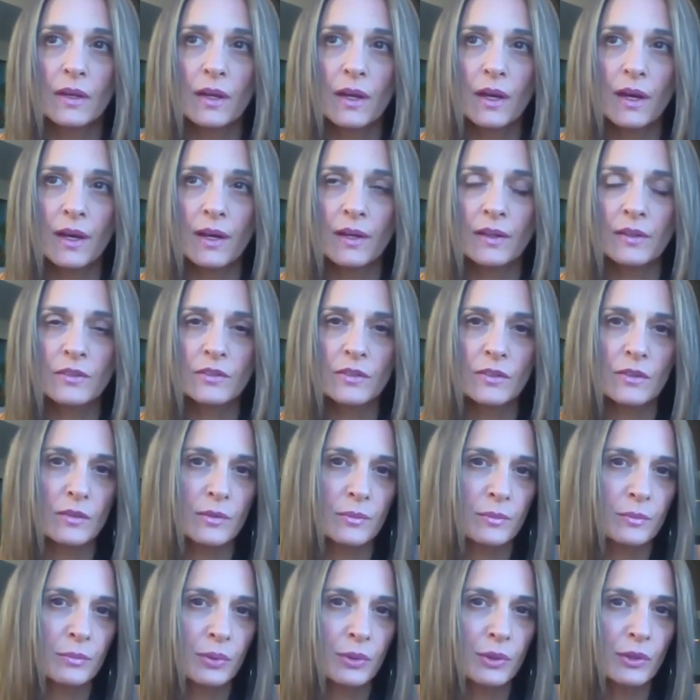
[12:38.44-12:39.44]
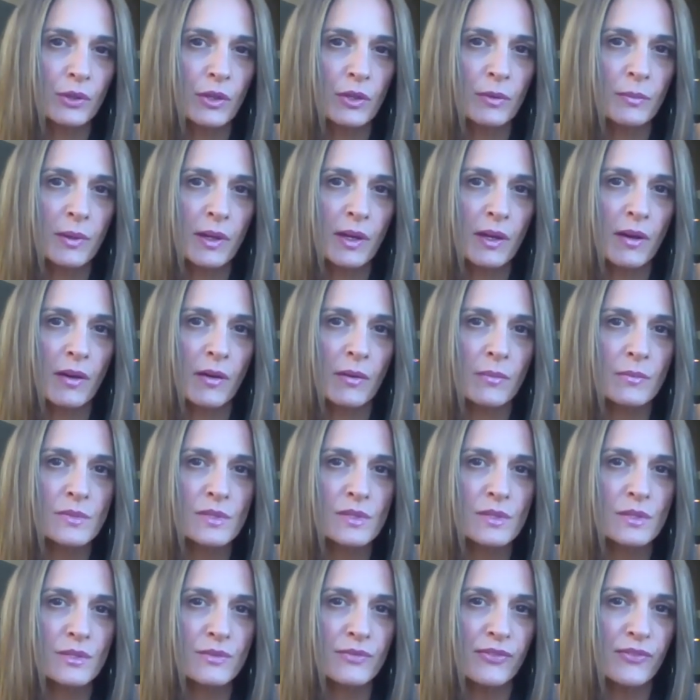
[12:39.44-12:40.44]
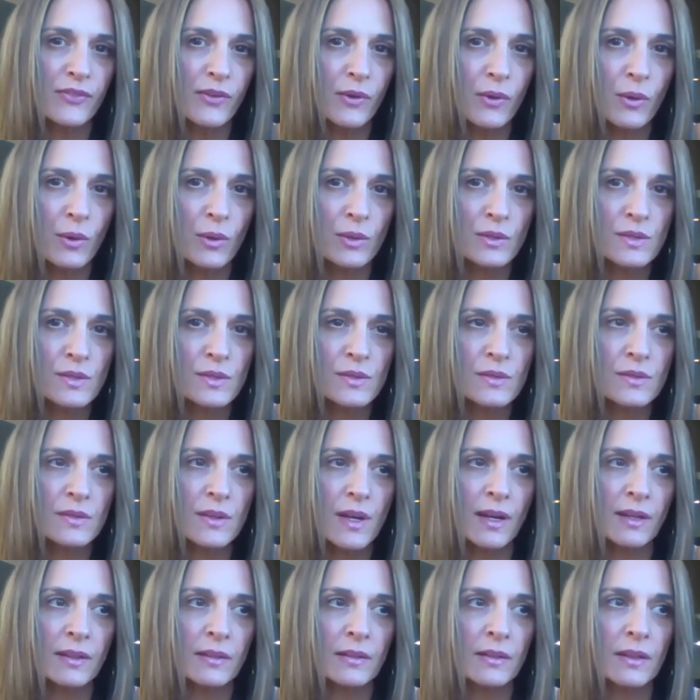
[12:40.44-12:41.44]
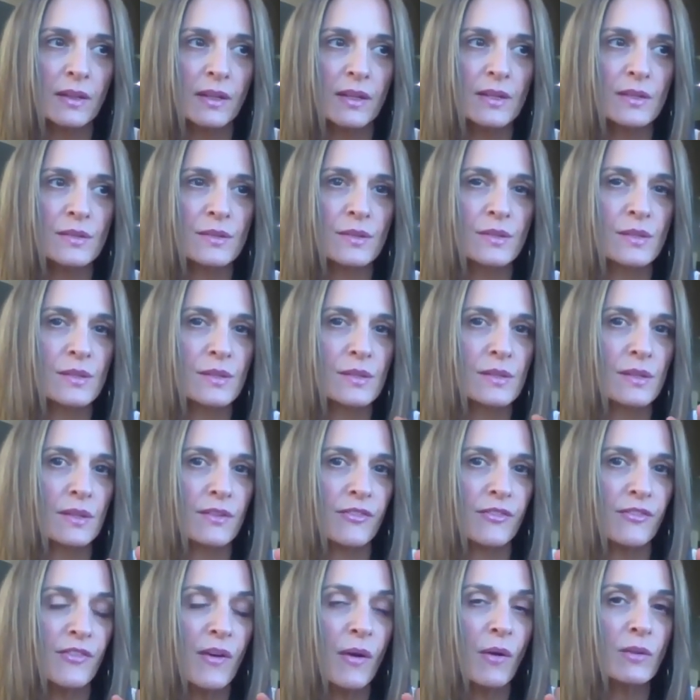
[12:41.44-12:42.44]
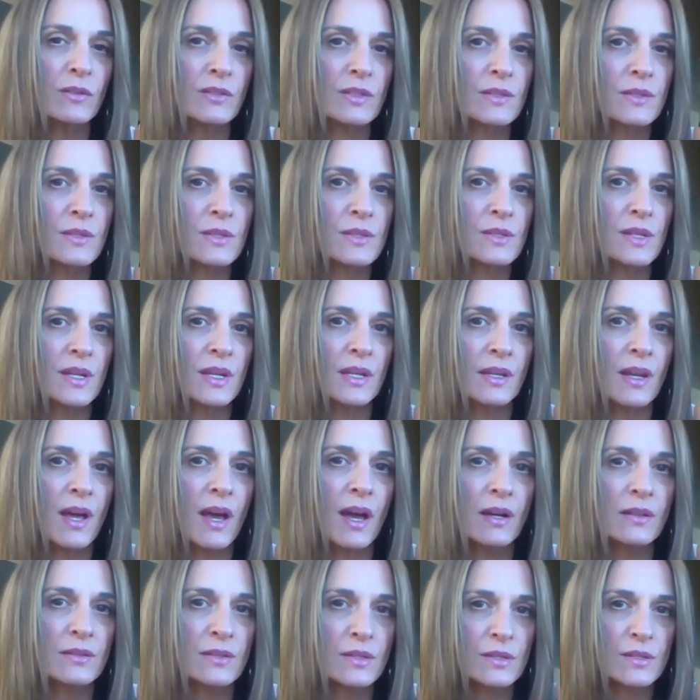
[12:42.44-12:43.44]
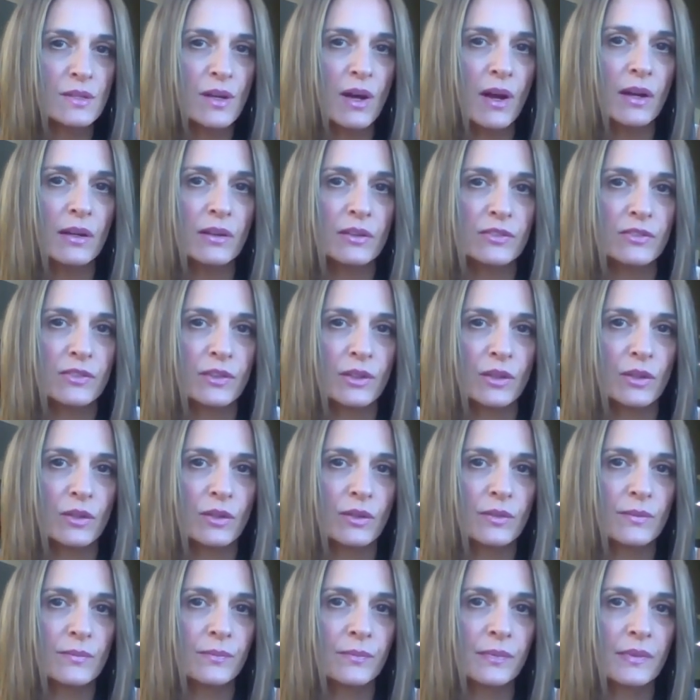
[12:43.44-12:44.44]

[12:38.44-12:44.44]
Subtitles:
and Pluto becomes this force that is felt and seen outside of you